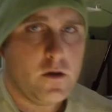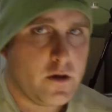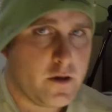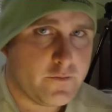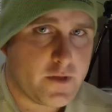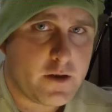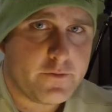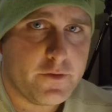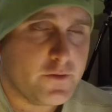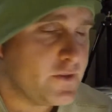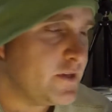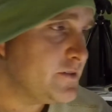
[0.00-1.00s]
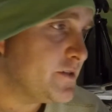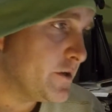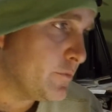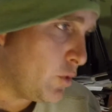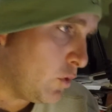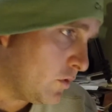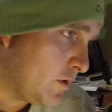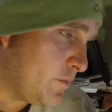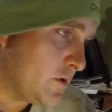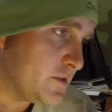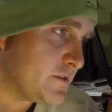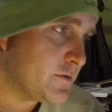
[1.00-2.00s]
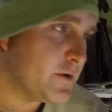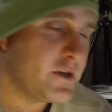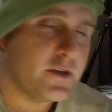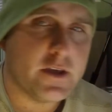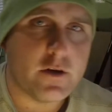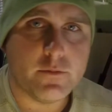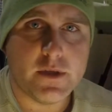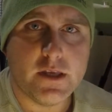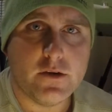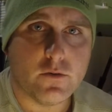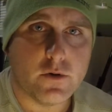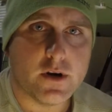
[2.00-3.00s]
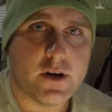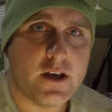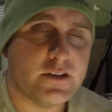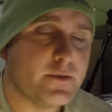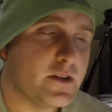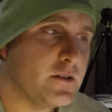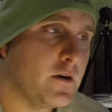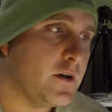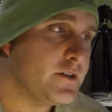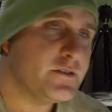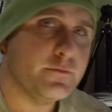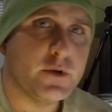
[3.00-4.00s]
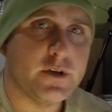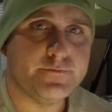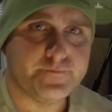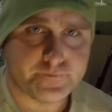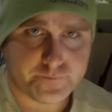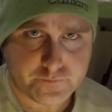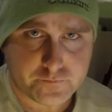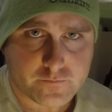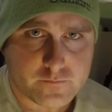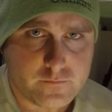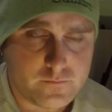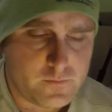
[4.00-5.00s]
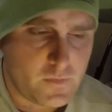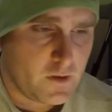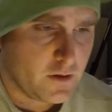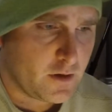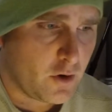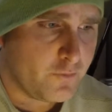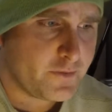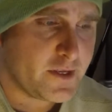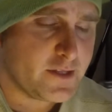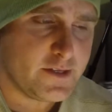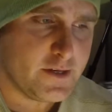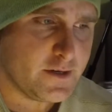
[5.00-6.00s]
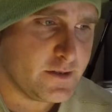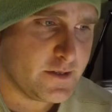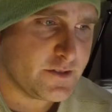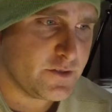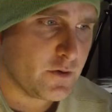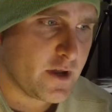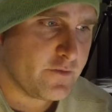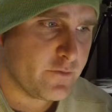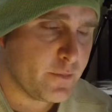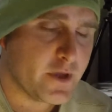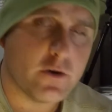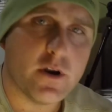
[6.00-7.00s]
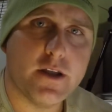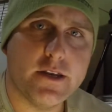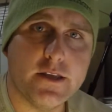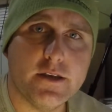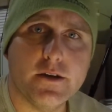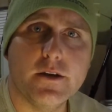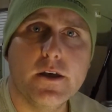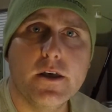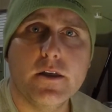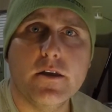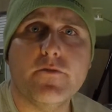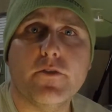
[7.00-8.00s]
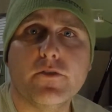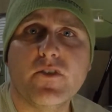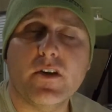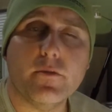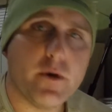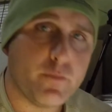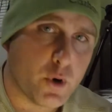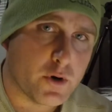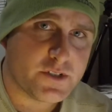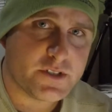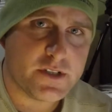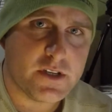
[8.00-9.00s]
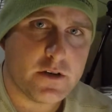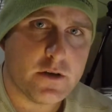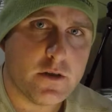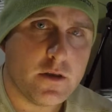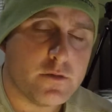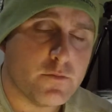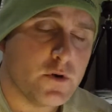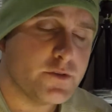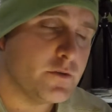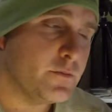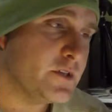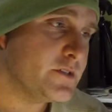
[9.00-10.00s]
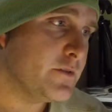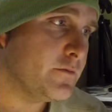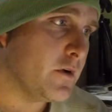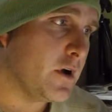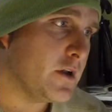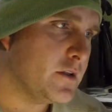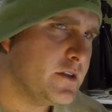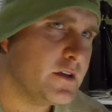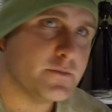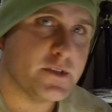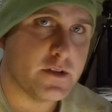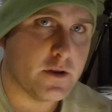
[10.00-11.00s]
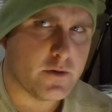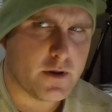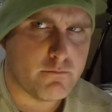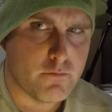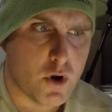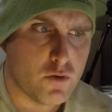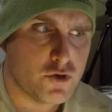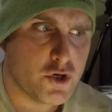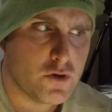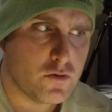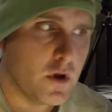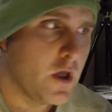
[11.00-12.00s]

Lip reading: I've got a few things here pulled up on the screen to help me organize my thoughts, but hopefully at the end of this you'll have a better idea if you're thinking about purchasing a Mojo Muskie rod. I think I'm saying that right, Mojo?